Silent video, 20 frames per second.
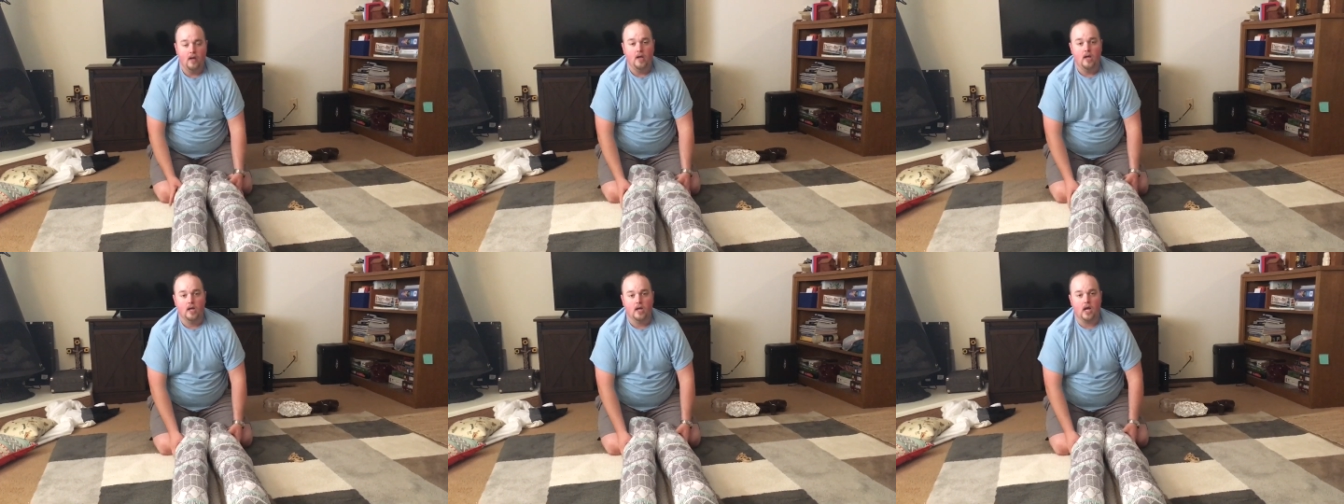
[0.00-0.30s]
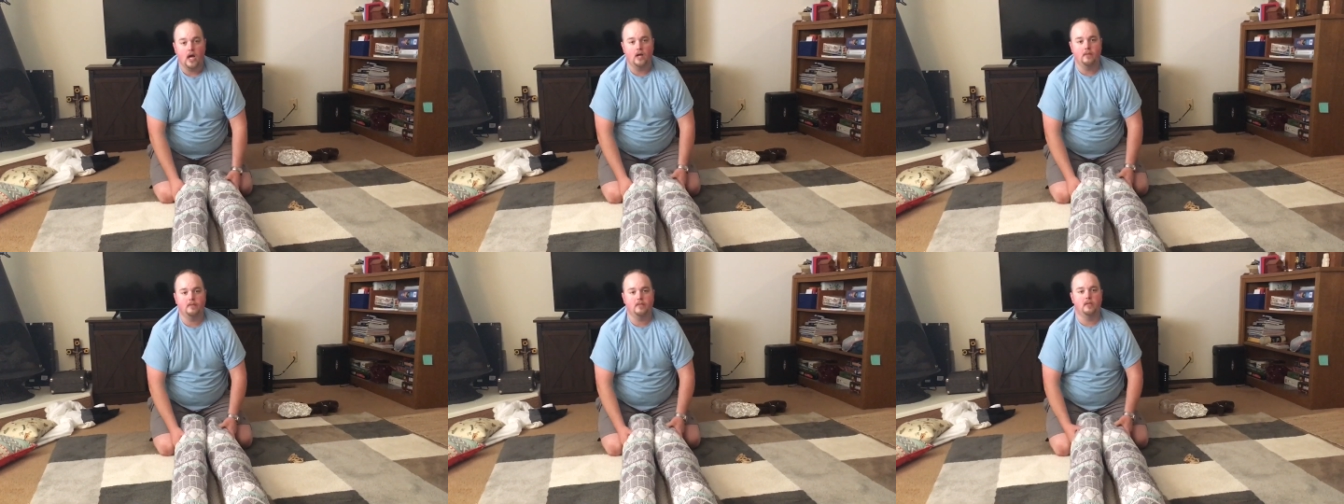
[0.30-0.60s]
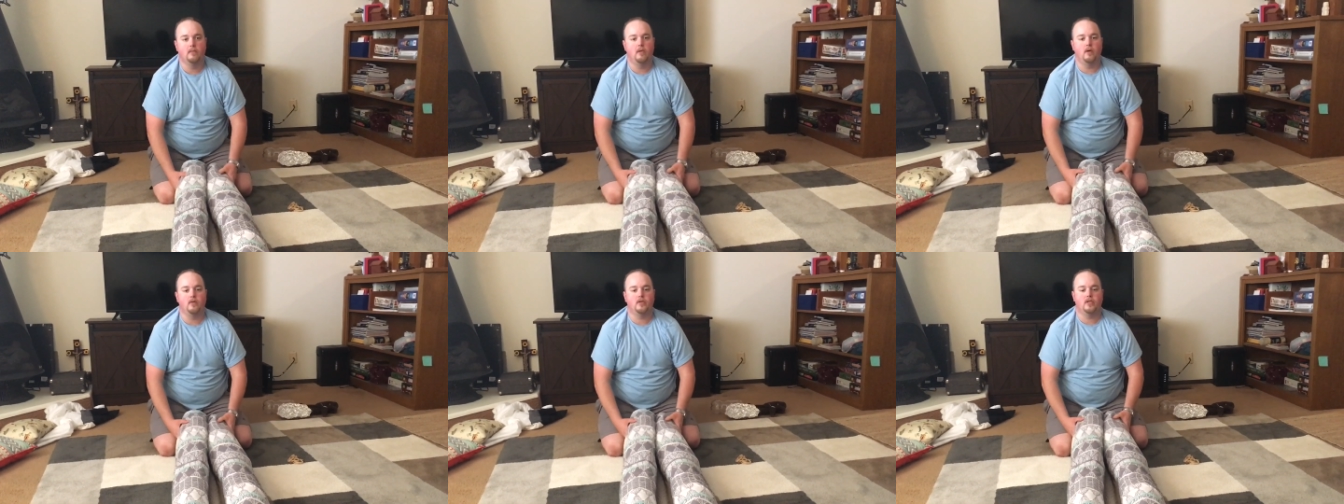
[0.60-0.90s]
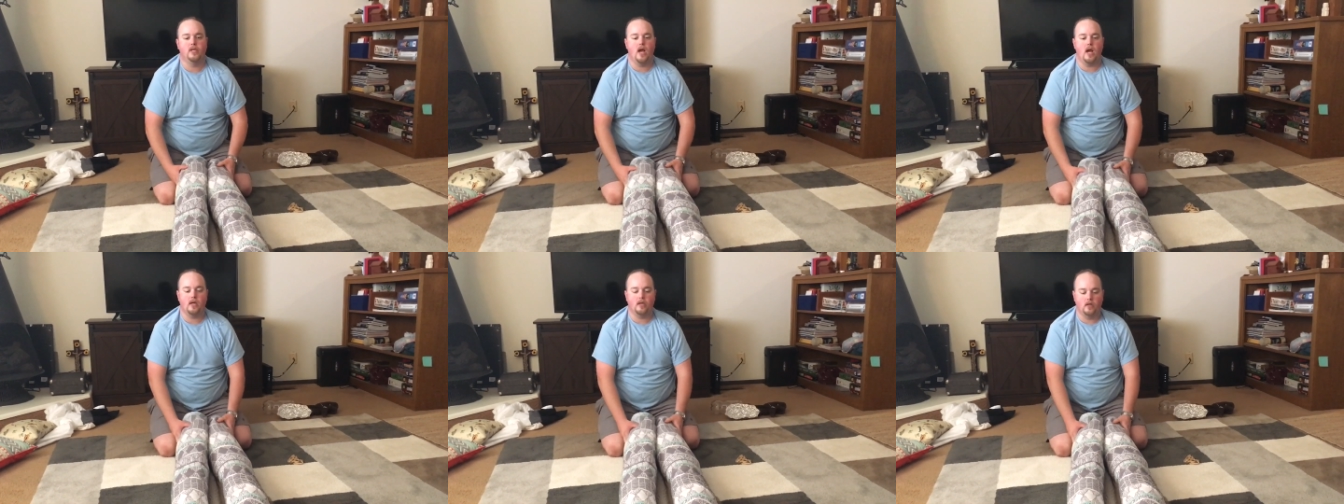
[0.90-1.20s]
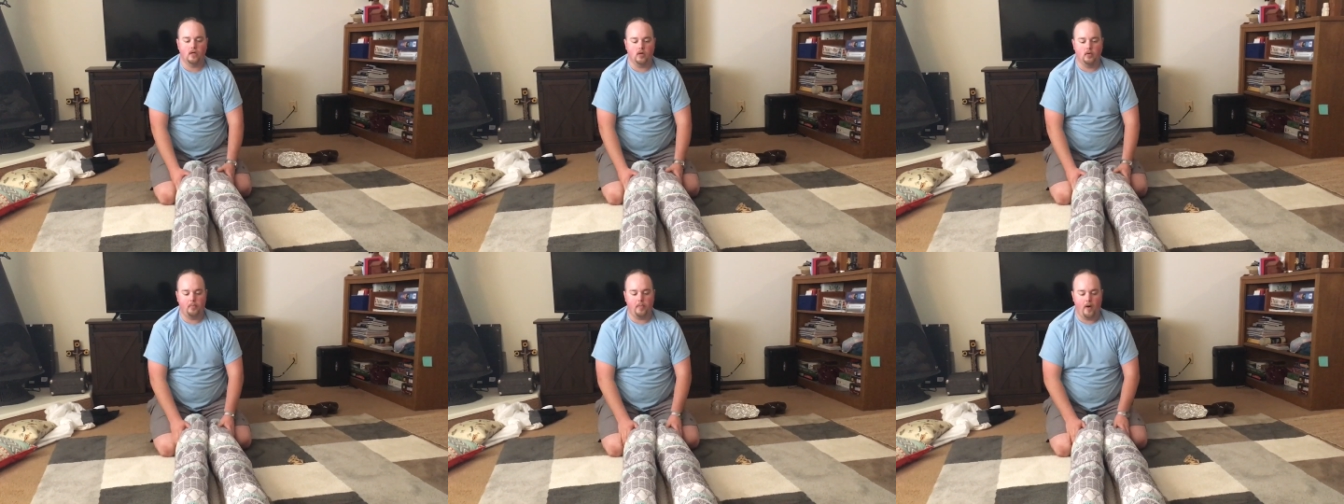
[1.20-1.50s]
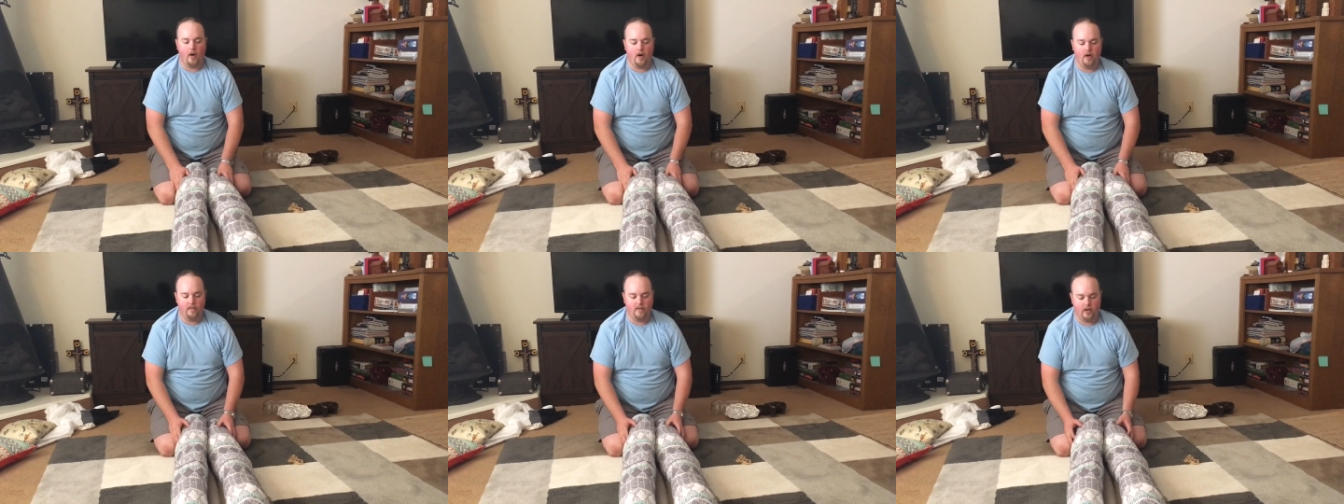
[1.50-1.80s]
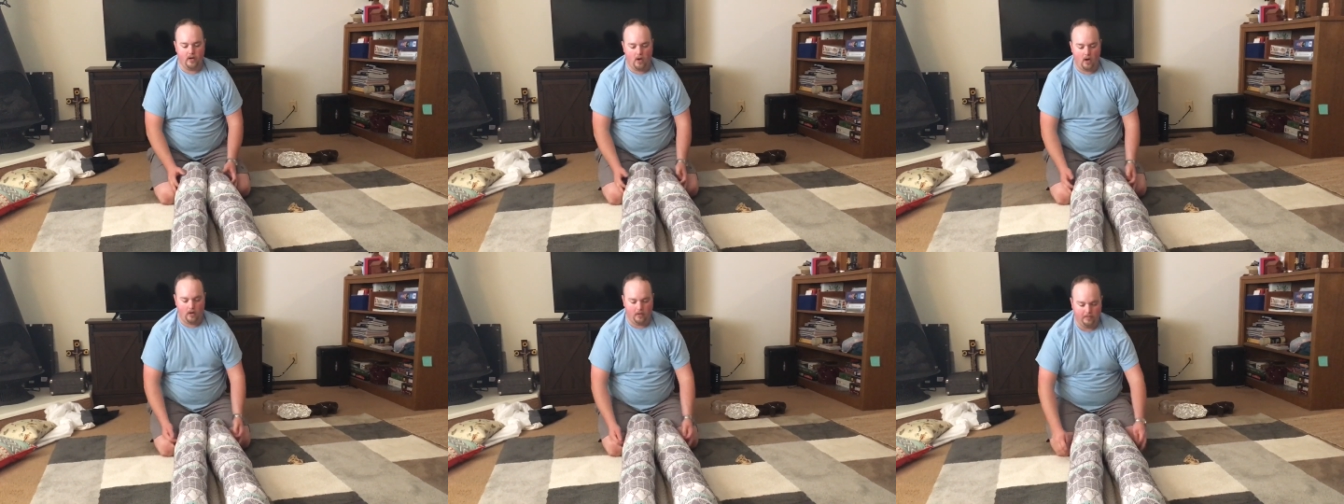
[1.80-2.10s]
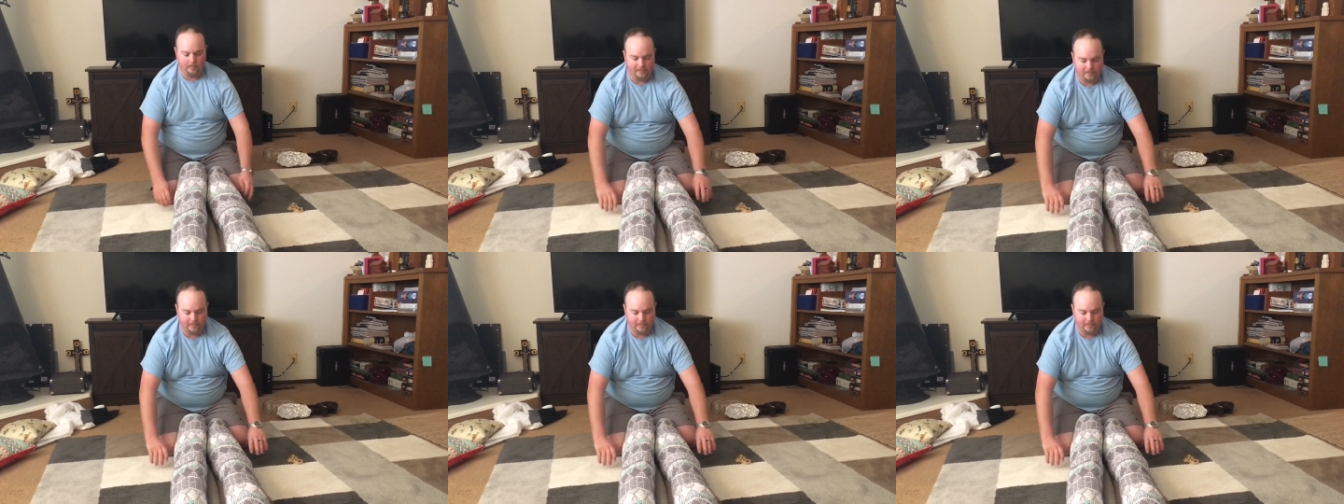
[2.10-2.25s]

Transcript: comes the most technical part of it all.